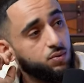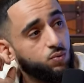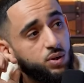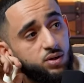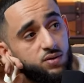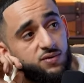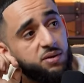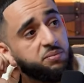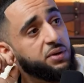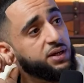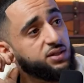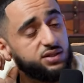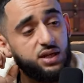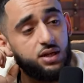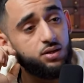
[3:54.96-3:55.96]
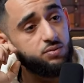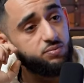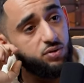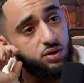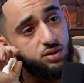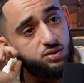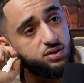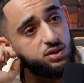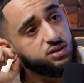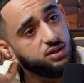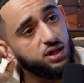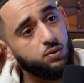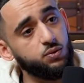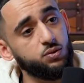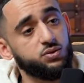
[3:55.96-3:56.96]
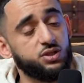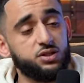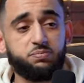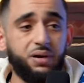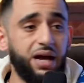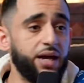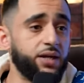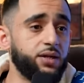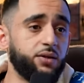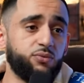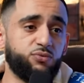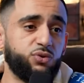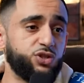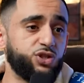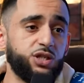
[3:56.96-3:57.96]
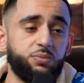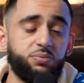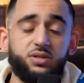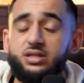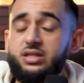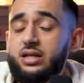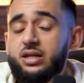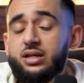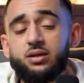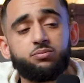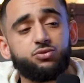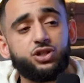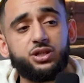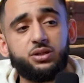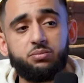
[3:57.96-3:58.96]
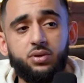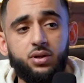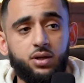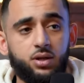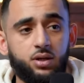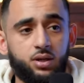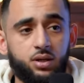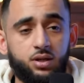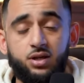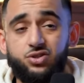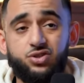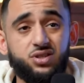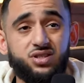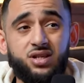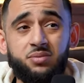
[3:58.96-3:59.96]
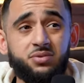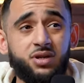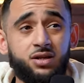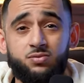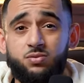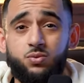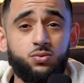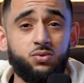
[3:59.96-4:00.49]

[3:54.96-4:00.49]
one of our main selling points, is that we was just buying it for cheap and selling them cheap. Literally, sometimes we